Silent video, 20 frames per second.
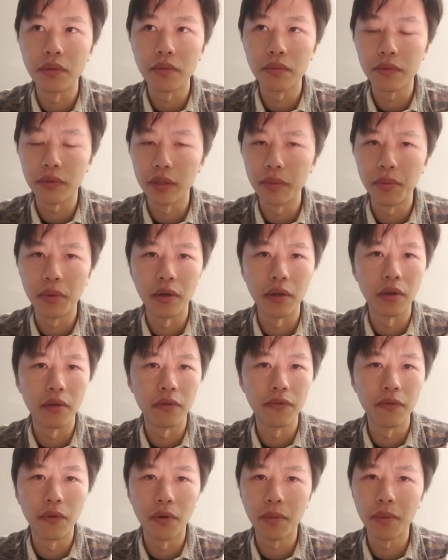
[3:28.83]
3.0,
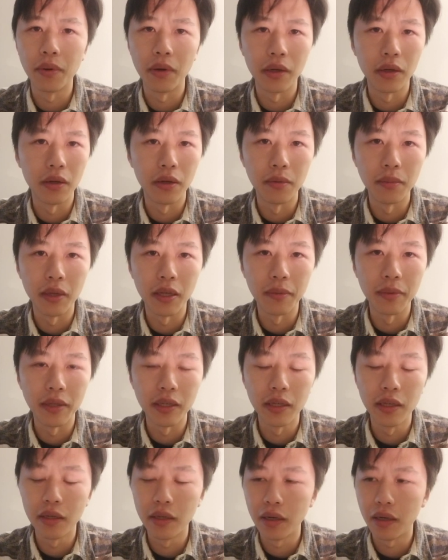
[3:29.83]
4.0, maybe
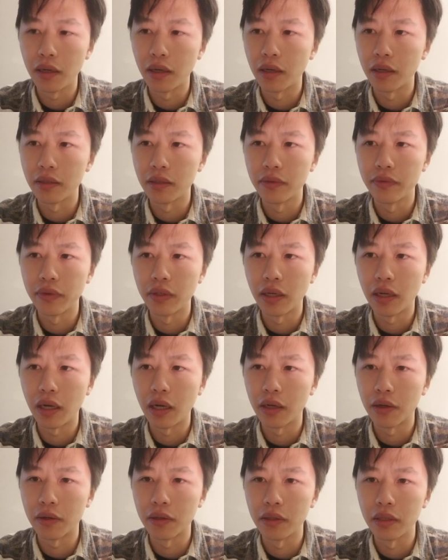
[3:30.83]
even
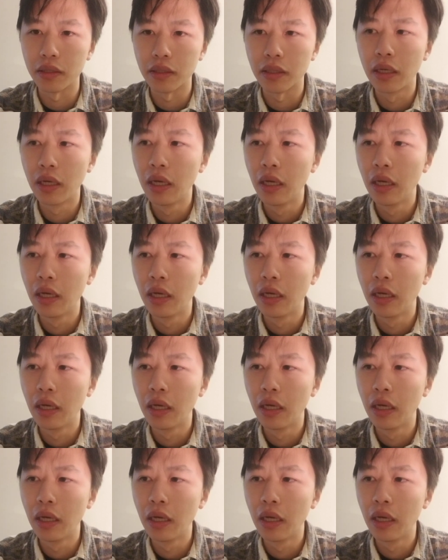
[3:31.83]
higher. Like